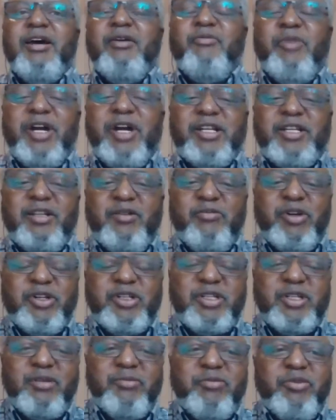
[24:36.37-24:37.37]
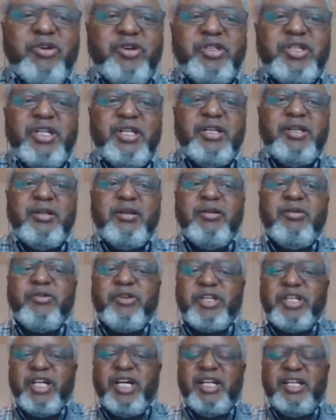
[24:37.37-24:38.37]
but the most important
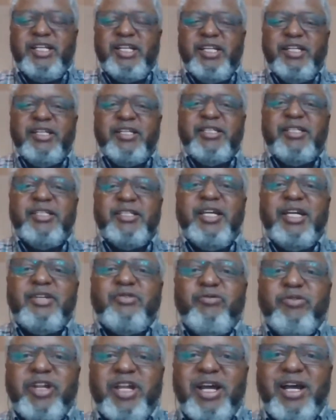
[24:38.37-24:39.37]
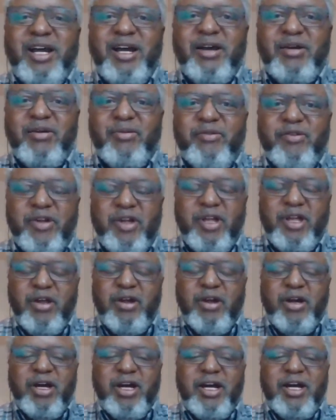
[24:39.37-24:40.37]
returnees that we have
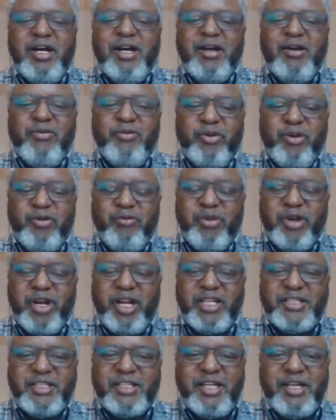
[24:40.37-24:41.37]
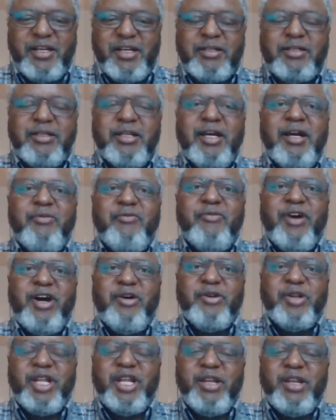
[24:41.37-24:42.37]
from Brazil are
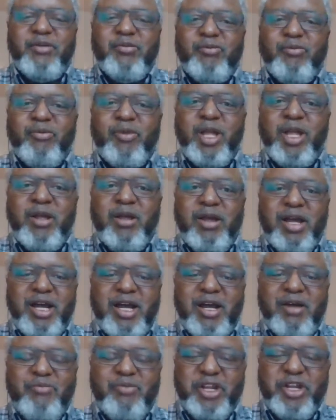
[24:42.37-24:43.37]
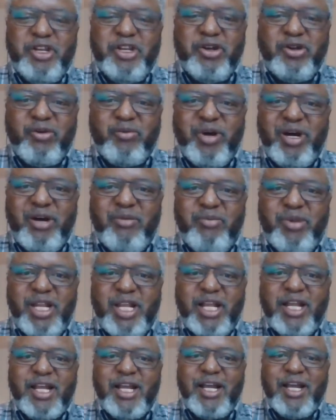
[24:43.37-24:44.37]
found in Benin
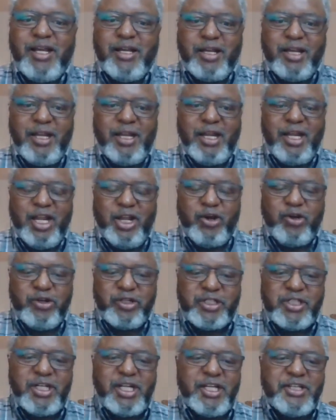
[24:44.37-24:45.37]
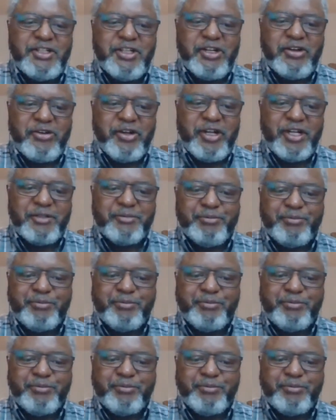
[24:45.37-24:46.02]
Republic and in Lagos, Nigeria.